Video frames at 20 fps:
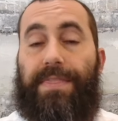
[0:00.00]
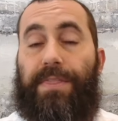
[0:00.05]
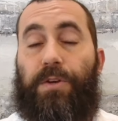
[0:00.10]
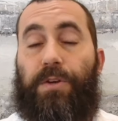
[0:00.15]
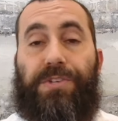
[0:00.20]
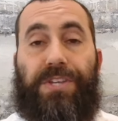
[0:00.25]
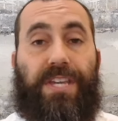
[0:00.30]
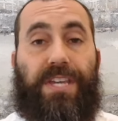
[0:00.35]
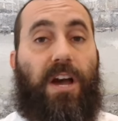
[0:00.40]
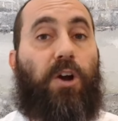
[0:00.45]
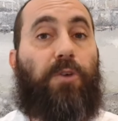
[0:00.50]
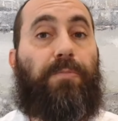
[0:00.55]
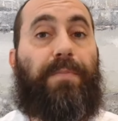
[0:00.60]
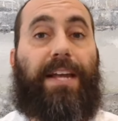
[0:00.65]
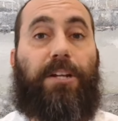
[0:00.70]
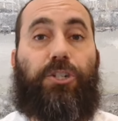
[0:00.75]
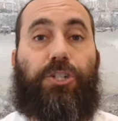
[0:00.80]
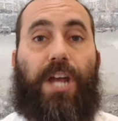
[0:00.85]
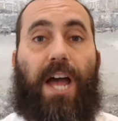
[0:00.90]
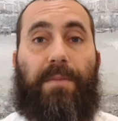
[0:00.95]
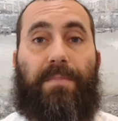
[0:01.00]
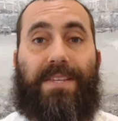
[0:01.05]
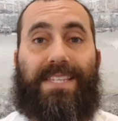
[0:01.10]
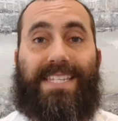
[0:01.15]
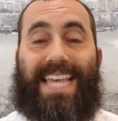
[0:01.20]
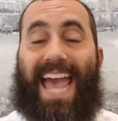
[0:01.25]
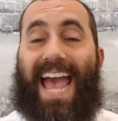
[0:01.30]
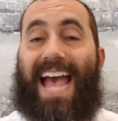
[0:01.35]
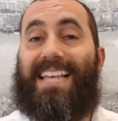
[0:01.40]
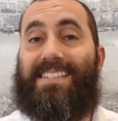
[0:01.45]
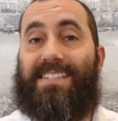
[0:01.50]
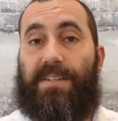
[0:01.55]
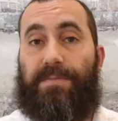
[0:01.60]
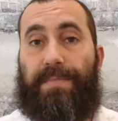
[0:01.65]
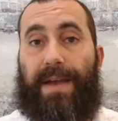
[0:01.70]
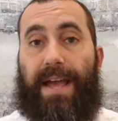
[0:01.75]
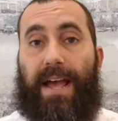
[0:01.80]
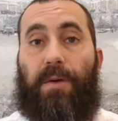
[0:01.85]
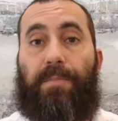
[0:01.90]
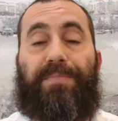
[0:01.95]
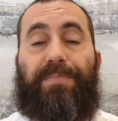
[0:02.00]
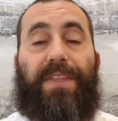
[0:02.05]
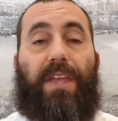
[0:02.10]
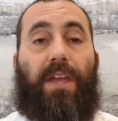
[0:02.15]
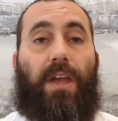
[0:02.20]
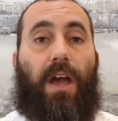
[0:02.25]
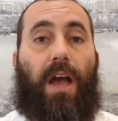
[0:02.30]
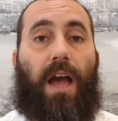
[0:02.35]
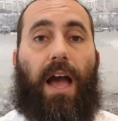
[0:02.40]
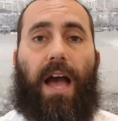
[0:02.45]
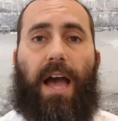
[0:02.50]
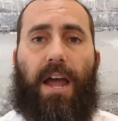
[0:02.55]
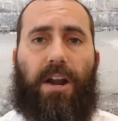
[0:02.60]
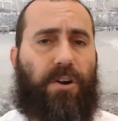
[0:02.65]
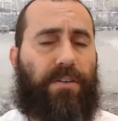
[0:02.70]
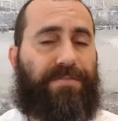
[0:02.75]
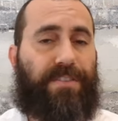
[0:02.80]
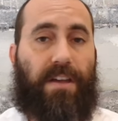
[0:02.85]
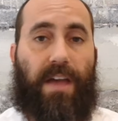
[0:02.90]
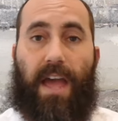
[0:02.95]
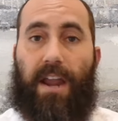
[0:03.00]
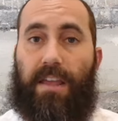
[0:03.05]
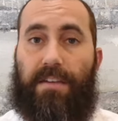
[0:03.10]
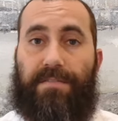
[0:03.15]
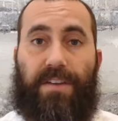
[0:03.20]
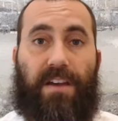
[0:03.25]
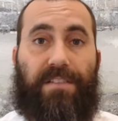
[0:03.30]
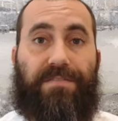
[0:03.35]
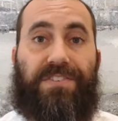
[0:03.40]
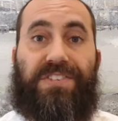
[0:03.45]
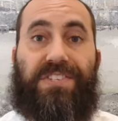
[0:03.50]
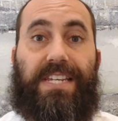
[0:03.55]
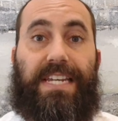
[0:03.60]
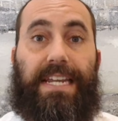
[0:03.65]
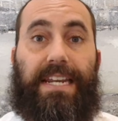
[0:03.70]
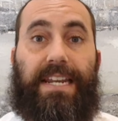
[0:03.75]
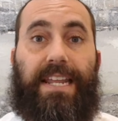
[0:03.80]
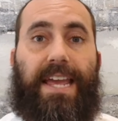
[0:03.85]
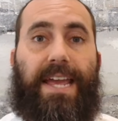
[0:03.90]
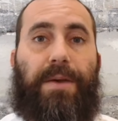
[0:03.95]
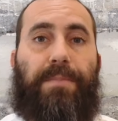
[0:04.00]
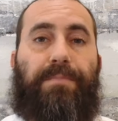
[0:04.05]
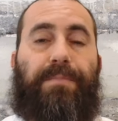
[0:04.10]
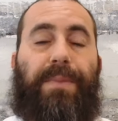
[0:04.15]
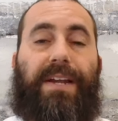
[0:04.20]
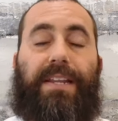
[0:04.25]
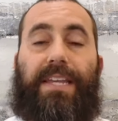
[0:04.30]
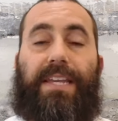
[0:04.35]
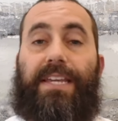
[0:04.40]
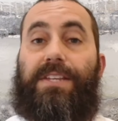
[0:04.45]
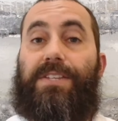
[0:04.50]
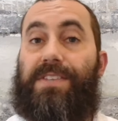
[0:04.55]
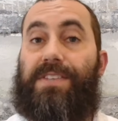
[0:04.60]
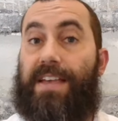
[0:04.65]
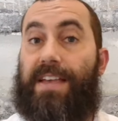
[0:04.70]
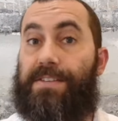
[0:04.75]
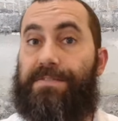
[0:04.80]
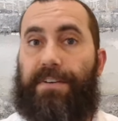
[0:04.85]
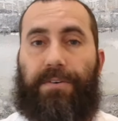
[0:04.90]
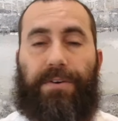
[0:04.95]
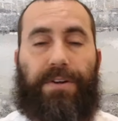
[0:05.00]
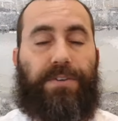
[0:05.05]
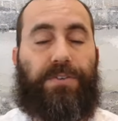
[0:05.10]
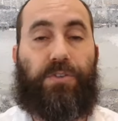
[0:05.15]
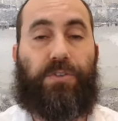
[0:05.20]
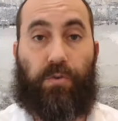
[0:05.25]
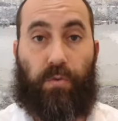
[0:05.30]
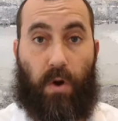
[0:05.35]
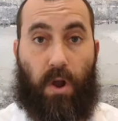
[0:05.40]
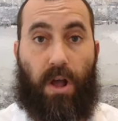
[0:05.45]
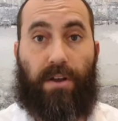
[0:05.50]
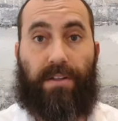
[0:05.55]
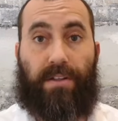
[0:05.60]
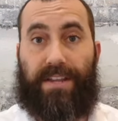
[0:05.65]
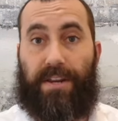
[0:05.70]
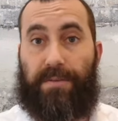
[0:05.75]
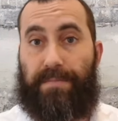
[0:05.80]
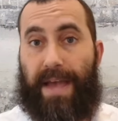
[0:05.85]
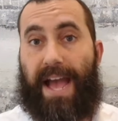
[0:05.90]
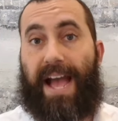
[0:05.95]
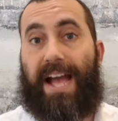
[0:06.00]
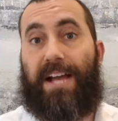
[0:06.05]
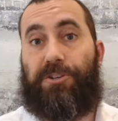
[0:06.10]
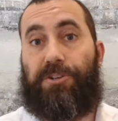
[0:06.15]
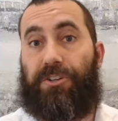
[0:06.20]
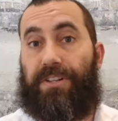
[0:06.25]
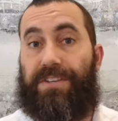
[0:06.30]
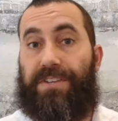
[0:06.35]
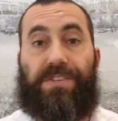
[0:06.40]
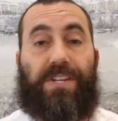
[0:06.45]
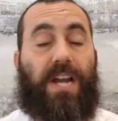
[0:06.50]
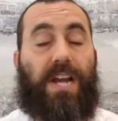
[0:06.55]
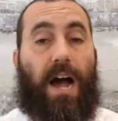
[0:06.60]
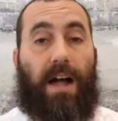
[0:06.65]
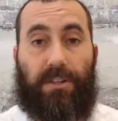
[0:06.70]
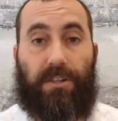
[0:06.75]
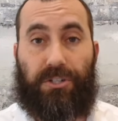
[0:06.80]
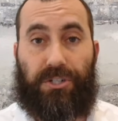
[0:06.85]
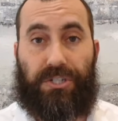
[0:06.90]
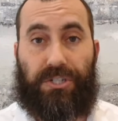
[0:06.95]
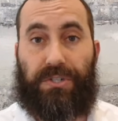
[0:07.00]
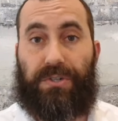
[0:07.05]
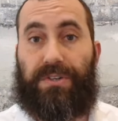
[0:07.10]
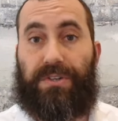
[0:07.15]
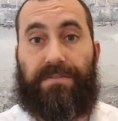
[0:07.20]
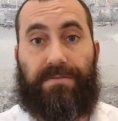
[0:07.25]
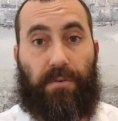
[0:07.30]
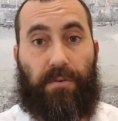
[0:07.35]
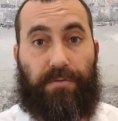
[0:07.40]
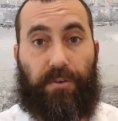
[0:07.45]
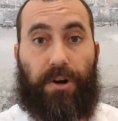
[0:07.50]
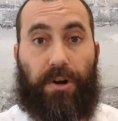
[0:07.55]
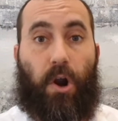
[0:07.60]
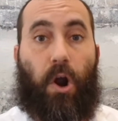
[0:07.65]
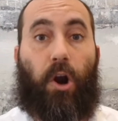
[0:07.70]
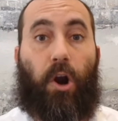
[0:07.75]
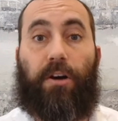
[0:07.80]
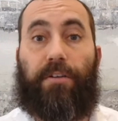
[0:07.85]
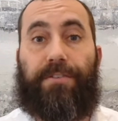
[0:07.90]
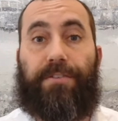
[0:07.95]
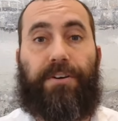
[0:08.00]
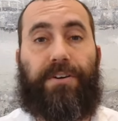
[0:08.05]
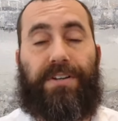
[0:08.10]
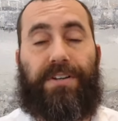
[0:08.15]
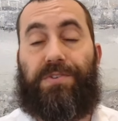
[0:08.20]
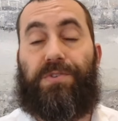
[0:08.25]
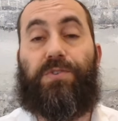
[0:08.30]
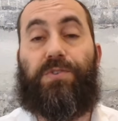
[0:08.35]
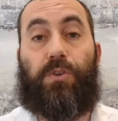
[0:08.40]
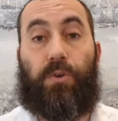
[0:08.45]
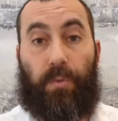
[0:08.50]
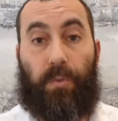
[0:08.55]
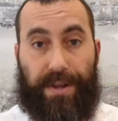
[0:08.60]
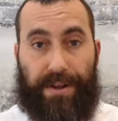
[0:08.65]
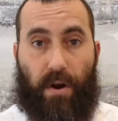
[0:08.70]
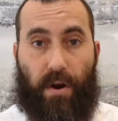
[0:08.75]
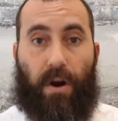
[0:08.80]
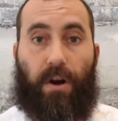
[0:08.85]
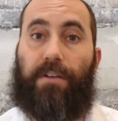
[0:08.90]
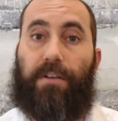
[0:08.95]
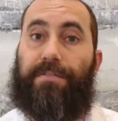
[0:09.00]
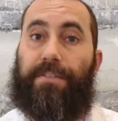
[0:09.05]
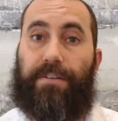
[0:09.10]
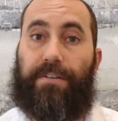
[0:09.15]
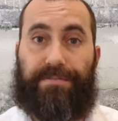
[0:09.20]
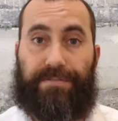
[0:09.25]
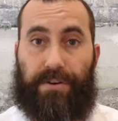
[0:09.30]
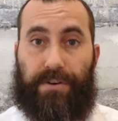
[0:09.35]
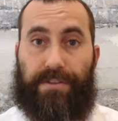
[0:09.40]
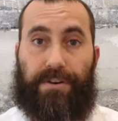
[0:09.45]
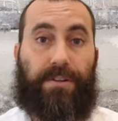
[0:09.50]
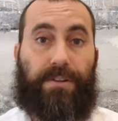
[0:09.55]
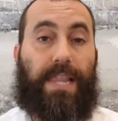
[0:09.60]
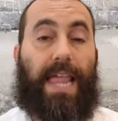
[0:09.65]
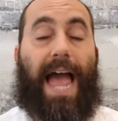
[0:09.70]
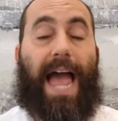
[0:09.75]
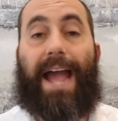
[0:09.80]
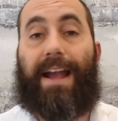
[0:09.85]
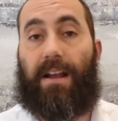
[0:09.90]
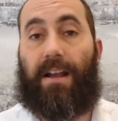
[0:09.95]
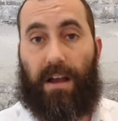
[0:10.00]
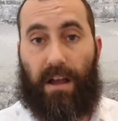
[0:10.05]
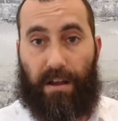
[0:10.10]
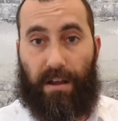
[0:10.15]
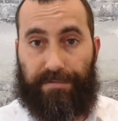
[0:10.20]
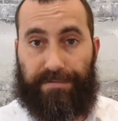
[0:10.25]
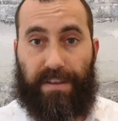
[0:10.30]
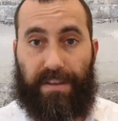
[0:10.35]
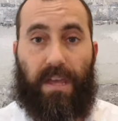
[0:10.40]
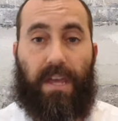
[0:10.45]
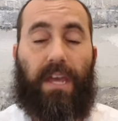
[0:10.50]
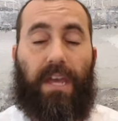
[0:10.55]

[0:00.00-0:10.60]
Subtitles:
There's a young man, Shabbos Kastenbaum. I don't know if any of you have seen him, but he says very strongly and passionately, he's a college student over at Harvard. He's suing Harvard for their lack of